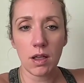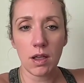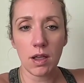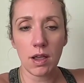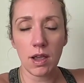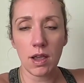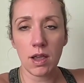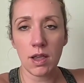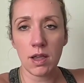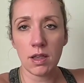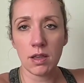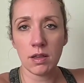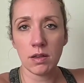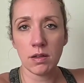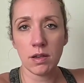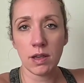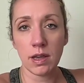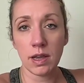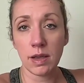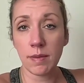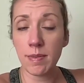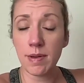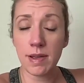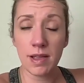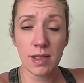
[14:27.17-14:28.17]
It
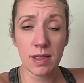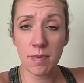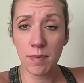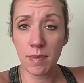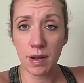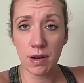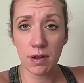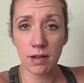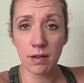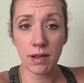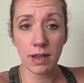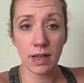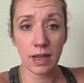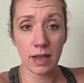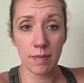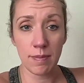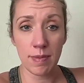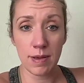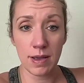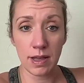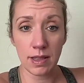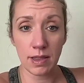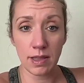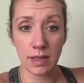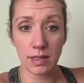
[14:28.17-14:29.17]
could be in the middle, it could
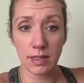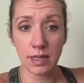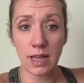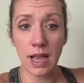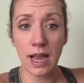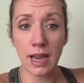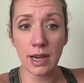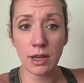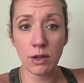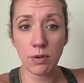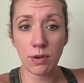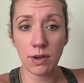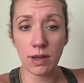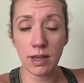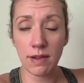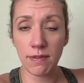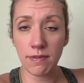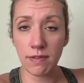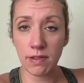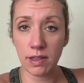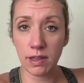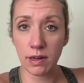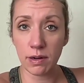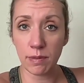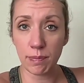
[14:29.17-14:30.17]
be on the side, you could give
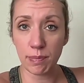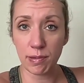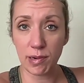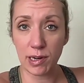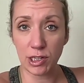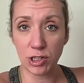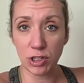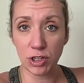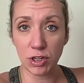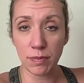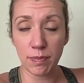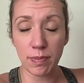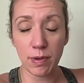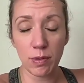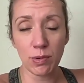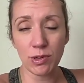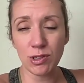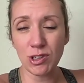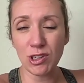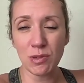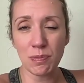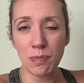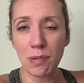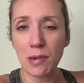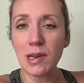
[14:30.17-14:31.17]
a little pressure, but we're
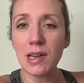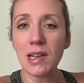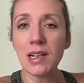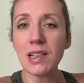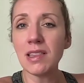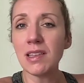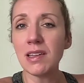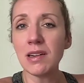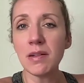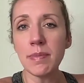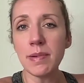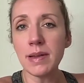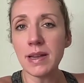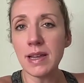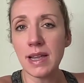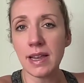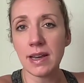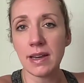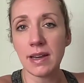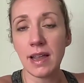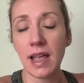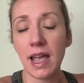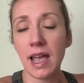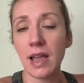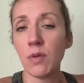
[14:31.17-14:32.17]
just putting a little bit
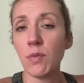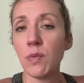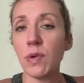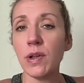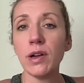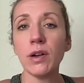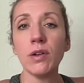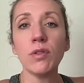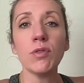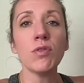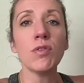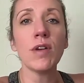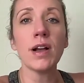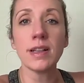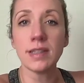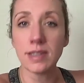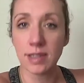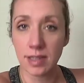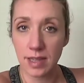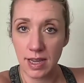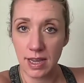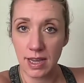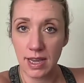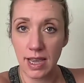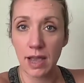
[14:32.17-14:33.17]
in and we are
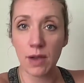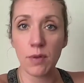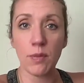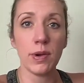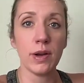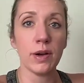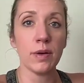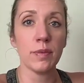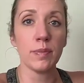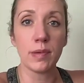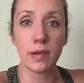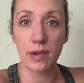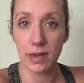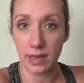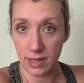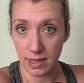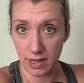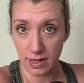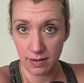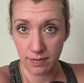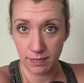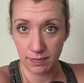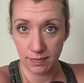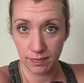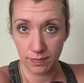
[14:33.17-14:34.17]
resting and we are
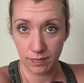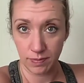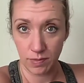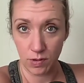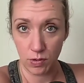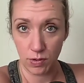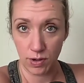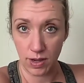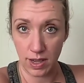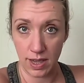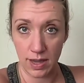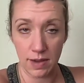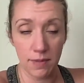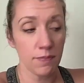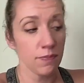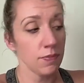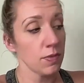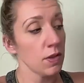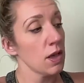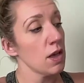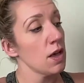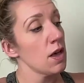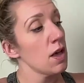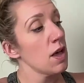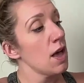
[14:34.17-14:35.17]
breathing. Okay.
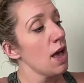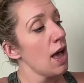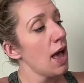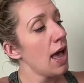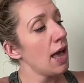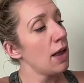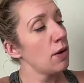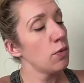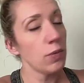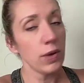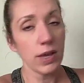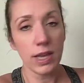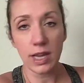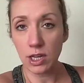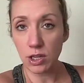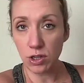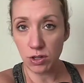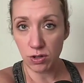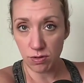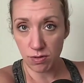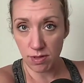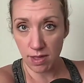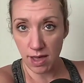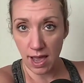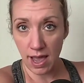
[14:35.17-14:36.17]
And we can
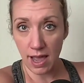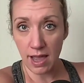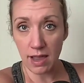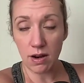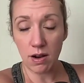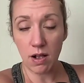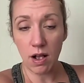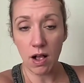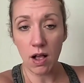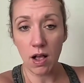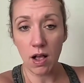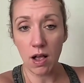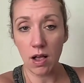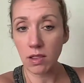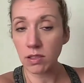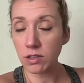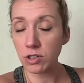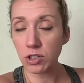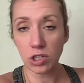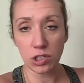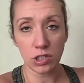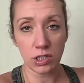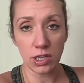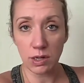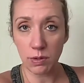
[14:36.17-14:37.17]
do that
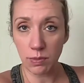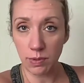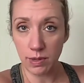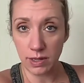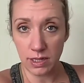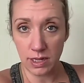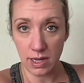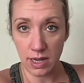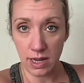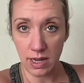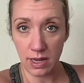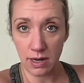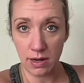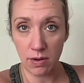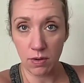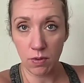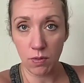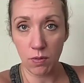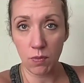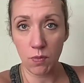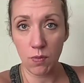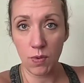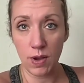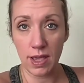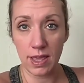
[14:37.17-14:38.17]
just like we did
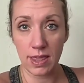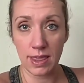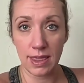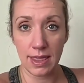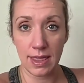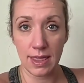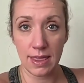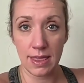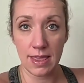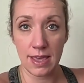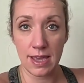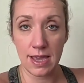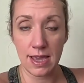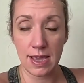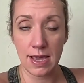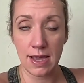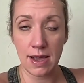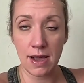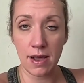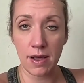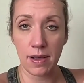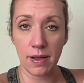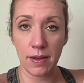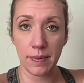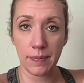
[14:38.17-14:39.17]
with
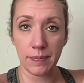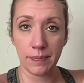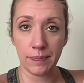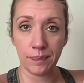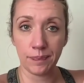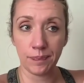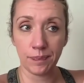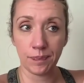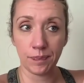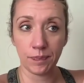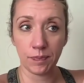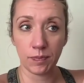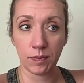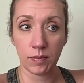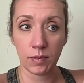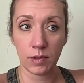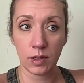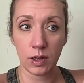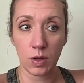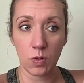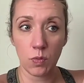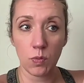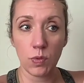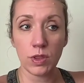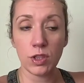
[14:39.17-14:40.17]

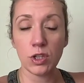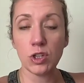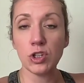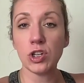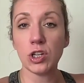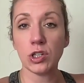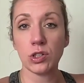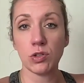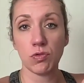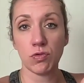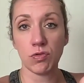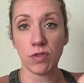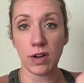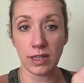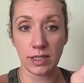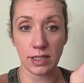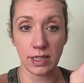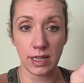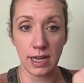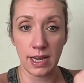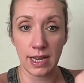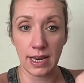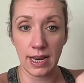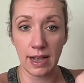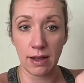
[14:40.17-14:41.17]
with just
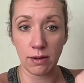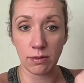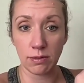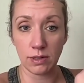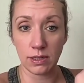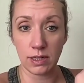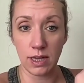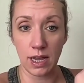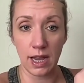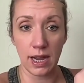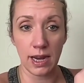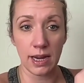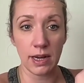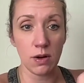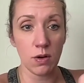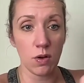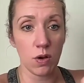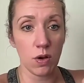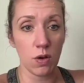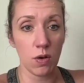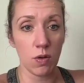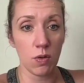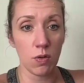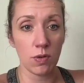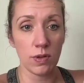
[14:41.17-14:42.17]
resting it outside.
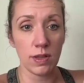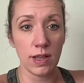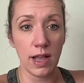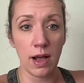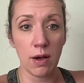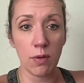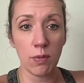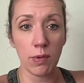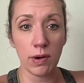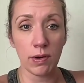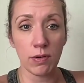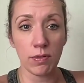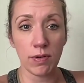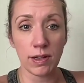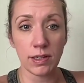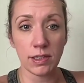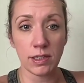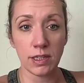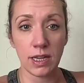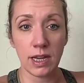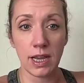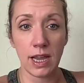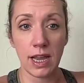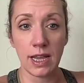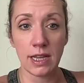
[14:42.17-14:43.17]
Now we're
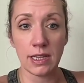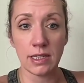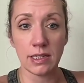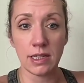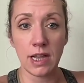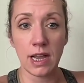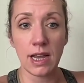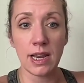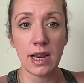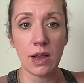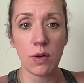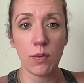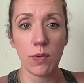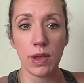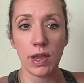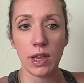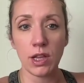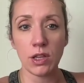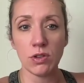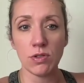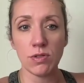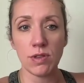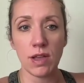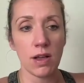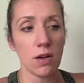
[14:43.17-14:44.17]
resting inside, and we can
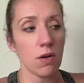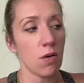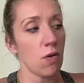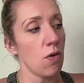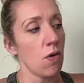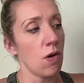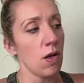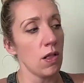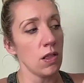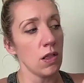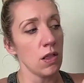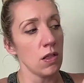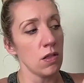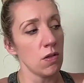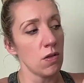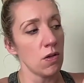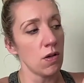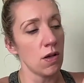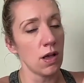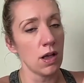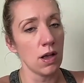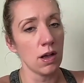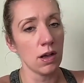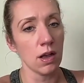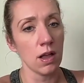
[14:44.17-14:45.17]
do that all
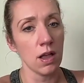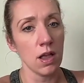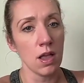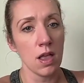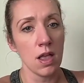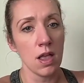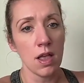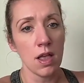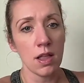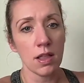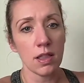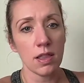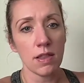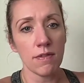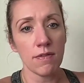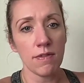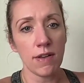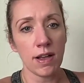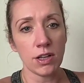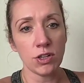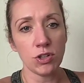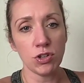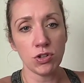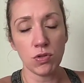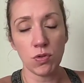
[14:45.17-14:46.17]
along the
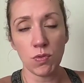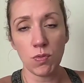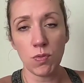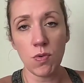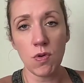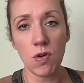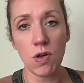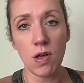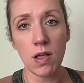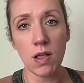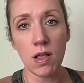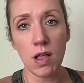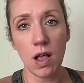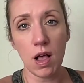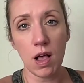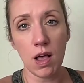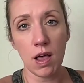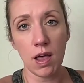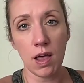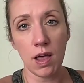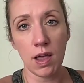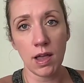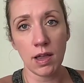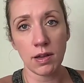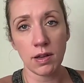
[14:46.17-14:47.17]
vaginal wall
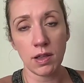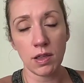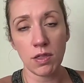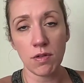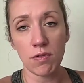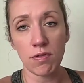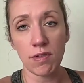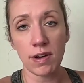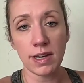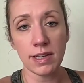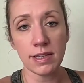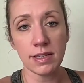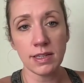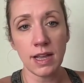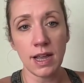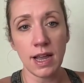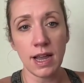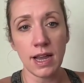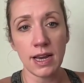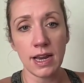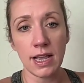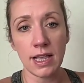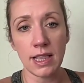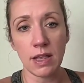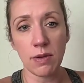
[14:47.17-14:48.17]
on the right
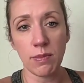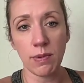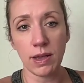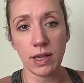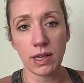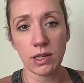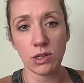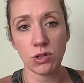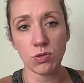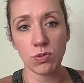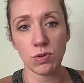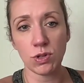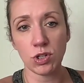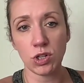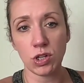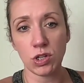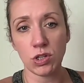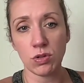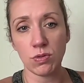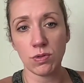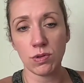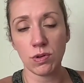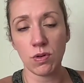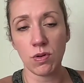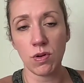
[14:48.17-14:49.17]
side. And then we can switch and
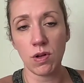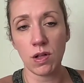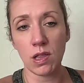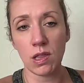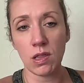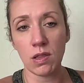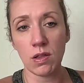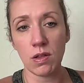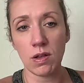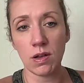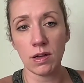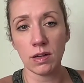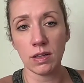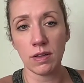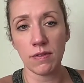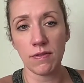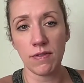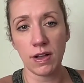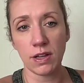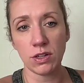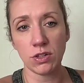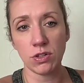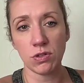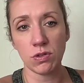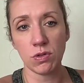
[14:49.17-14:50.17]
do it all along the
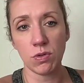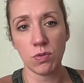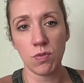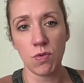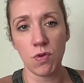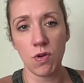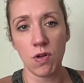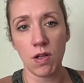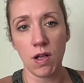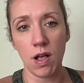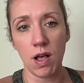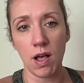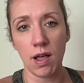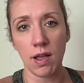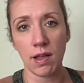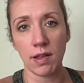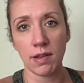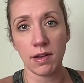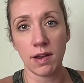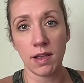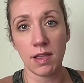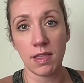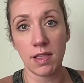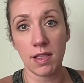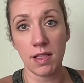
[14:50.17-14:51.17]
vaginal wall
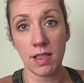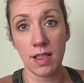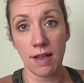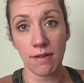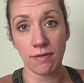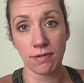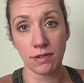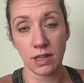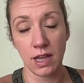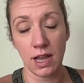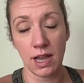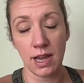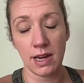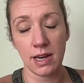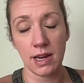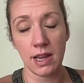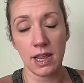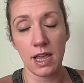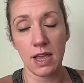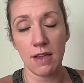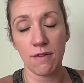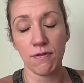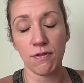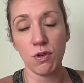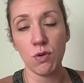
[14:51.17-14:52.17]
on the left side.
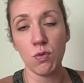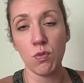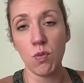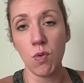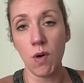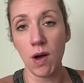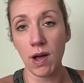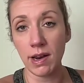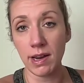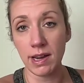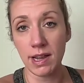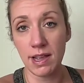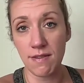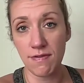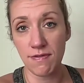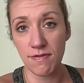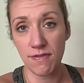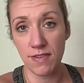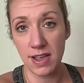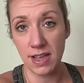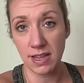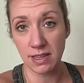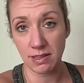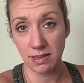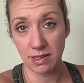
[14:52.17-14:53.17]
If you want to get
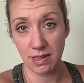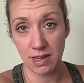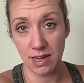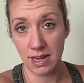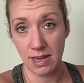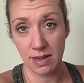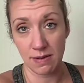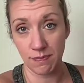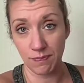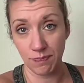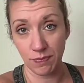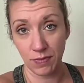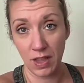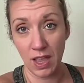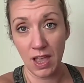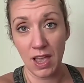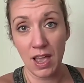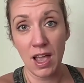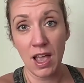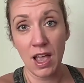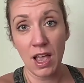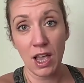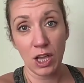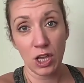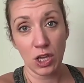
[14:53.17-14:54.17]
fancy,
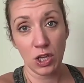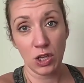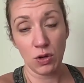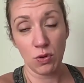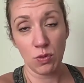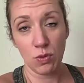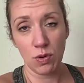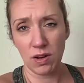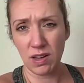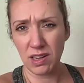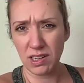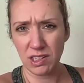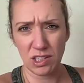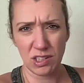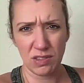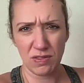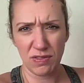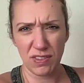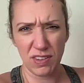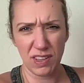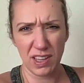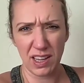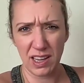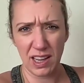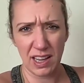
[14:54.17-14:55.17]
I just
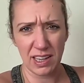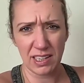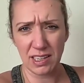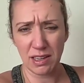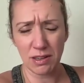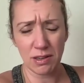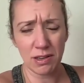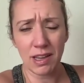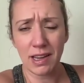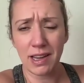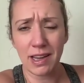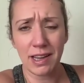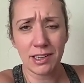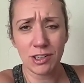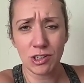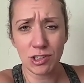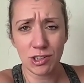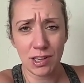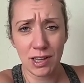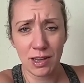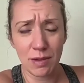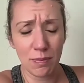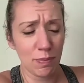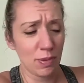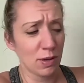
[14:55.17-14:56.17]
feel like I sound like I just
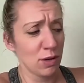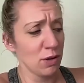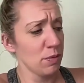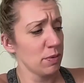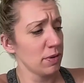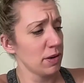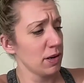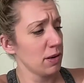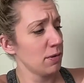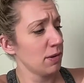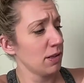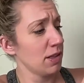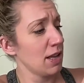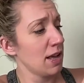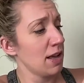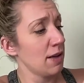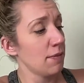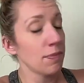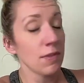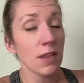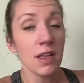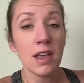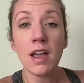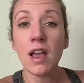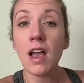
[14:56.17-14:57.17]
hit puberty with that.
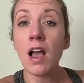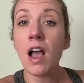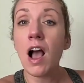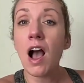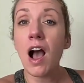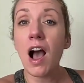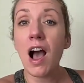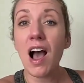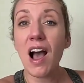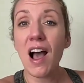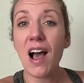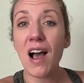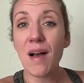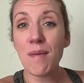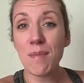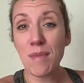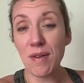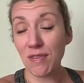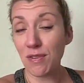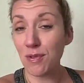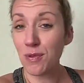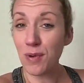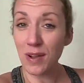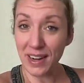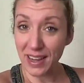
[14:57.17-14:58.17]

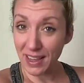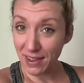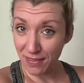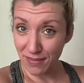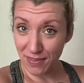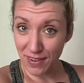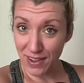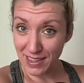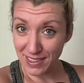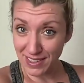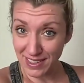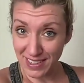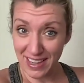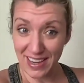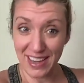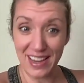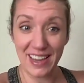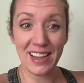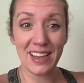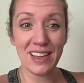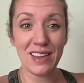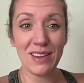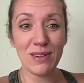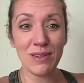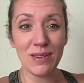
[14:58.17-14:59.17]
If you want to get fancy,
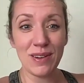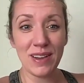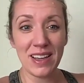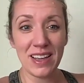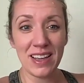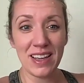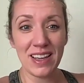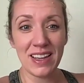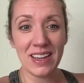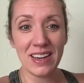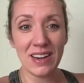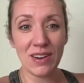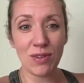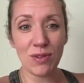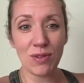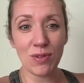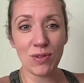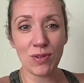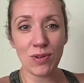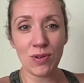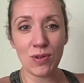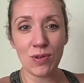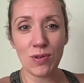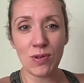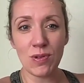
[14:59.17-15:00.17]
you can
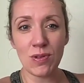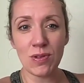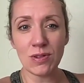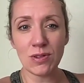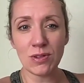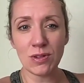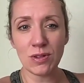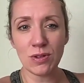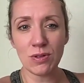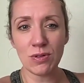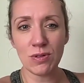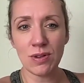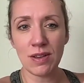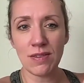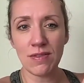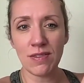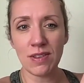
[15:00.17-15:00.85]
roll. So you give